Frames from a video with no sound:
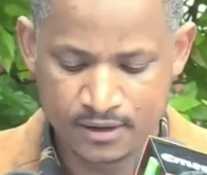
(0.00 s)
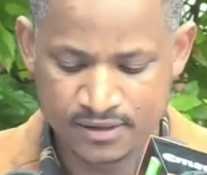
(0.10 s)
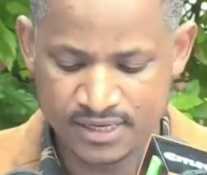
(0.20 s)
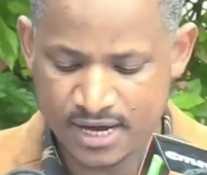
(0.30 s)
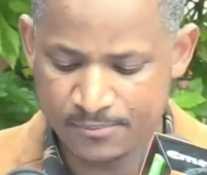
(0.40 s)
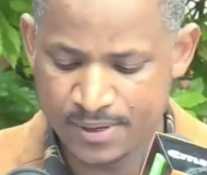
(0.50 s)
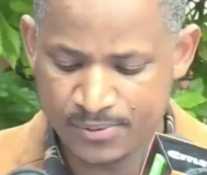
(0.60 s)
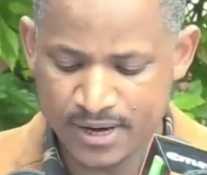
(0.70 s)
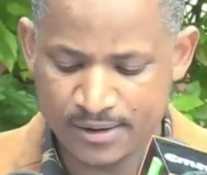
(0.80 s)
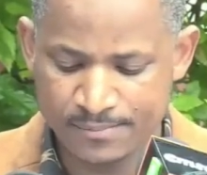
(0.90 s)
The young
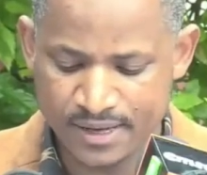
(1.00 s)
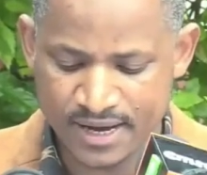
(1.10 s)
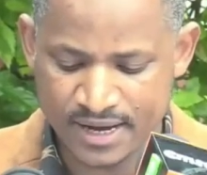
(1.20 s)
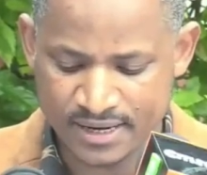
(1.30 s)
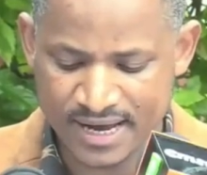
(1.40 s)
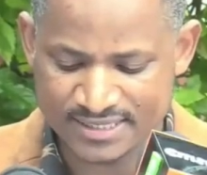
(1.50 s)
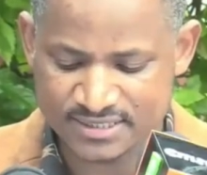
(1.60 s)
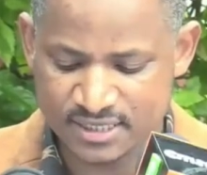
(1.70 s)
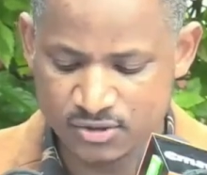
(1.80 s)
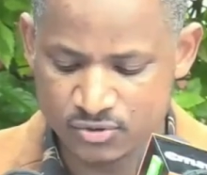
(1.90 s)
people are, are
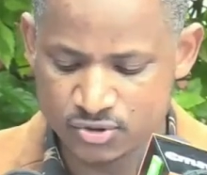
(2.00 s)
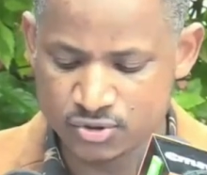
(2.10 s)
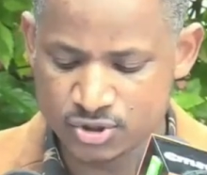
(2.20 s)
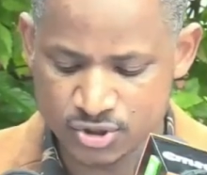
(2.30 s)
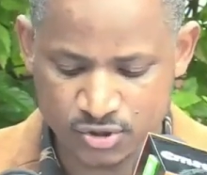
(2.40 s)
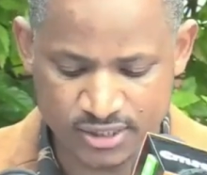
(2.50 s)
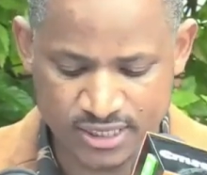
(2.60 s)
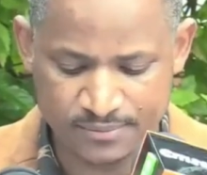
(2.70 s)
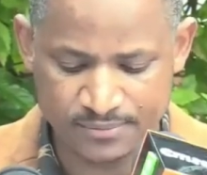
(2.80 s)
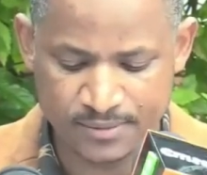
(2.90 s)
asking you to show
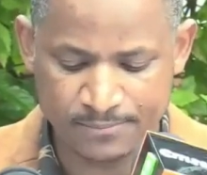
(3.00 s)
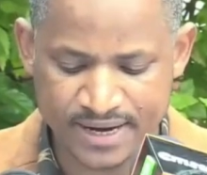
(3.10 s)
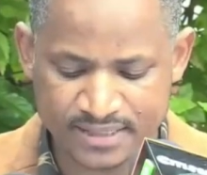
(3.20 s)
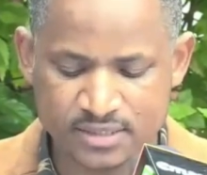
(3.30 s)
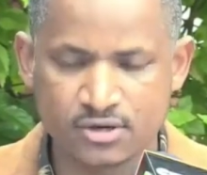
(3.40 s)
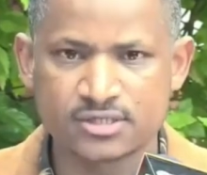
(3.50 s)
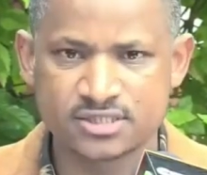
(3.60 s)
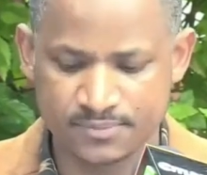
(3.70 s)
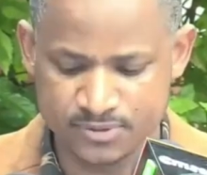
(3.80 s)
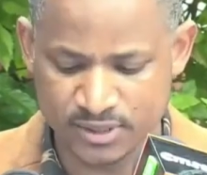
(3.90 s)
them the practical
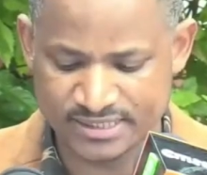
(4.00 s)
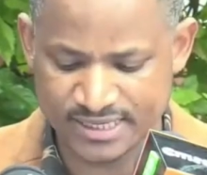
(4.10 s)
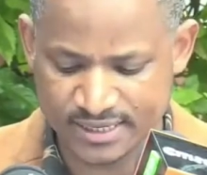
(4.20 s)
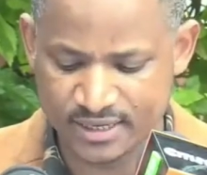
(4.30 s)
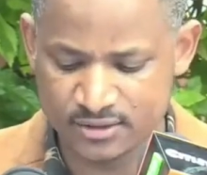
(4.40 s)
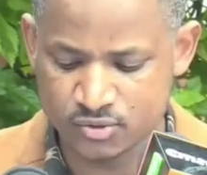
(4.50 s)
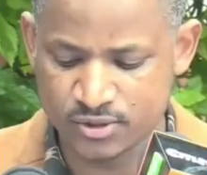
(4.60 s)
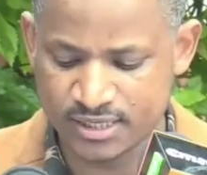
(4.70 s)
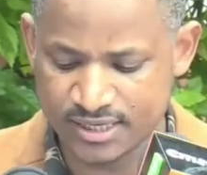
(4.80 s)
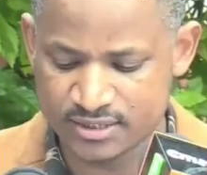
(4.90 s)
steps you are taking to
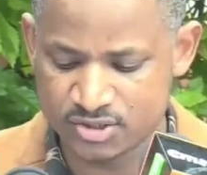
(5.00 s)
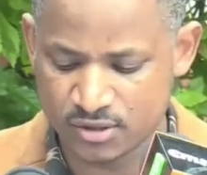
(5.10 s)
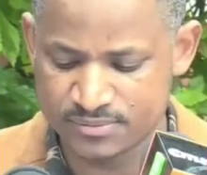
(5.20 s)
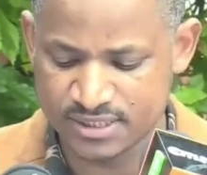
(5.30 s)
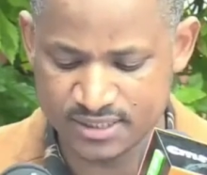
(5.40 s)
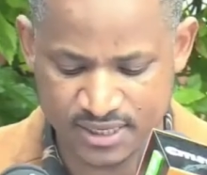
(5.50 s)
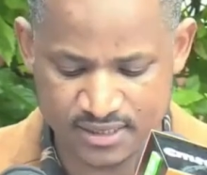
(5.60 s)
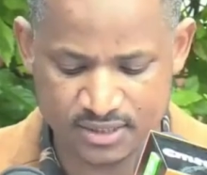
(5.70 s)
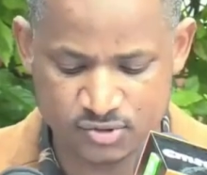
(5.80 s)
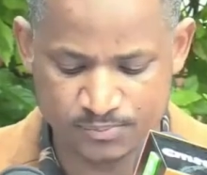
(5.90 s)
create jobs in
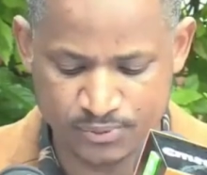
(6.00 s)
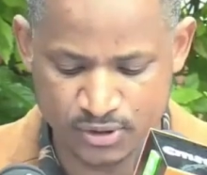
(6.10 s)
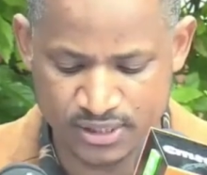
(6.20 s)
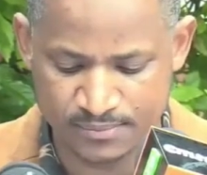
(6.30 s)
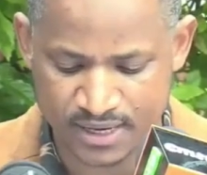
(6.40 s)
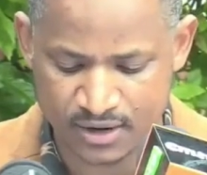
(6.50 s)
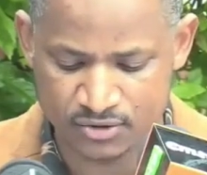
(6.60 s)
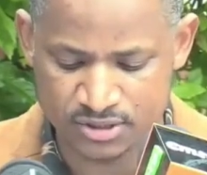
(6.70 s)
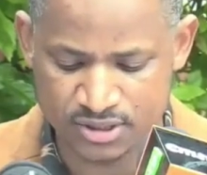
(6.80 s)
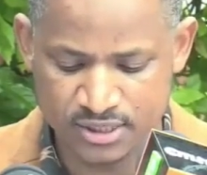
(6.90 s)
Kenya to pull them
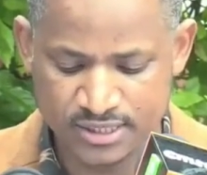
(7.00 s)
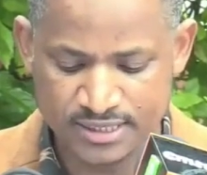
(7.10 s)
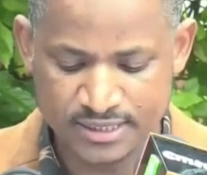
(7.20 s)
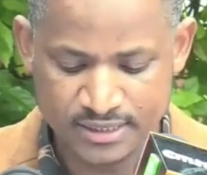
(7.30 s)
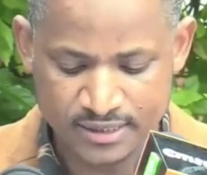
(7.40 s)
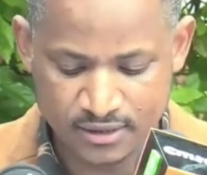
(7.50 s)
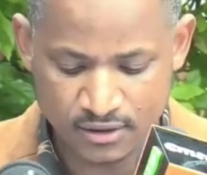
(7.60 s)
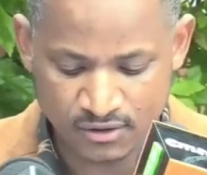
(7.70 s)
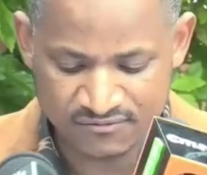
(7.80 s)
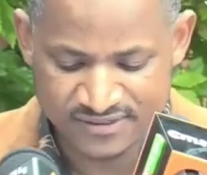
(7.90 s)
out
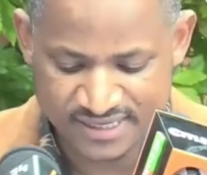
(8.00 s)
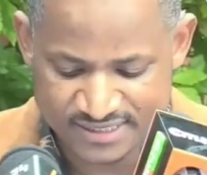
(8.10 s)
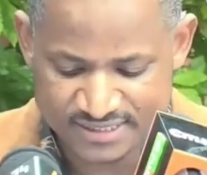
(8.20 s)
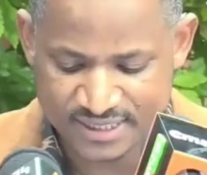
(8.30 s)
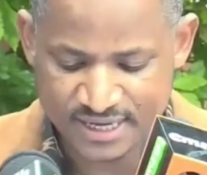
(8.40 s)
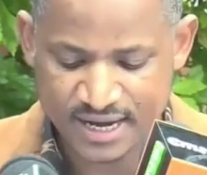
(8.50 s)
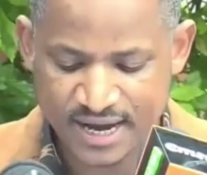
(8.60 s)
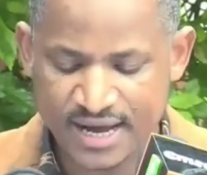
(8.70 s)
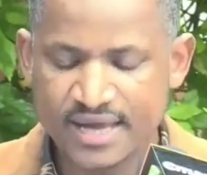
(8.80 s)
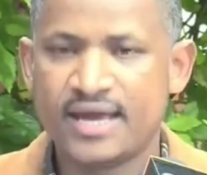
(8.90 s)
of this
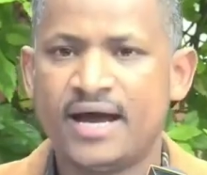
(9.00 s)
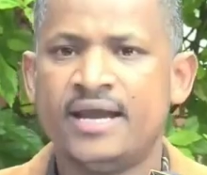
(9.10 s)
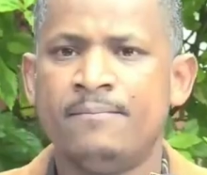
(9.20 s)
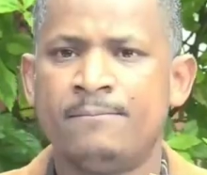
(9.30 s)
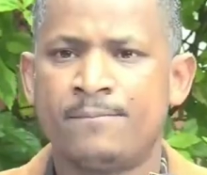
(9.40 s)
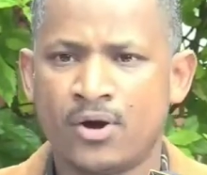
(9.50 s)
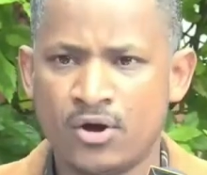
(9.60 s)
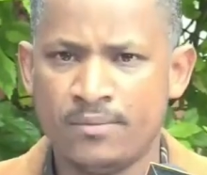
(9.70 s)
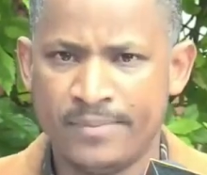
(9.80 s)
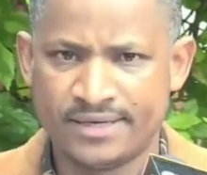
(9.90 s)
high
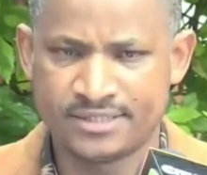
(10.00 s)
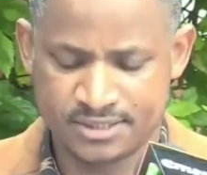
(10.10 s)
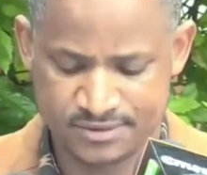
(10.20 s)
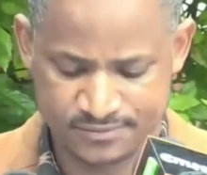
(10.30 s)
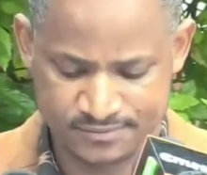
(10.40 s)
unemployment.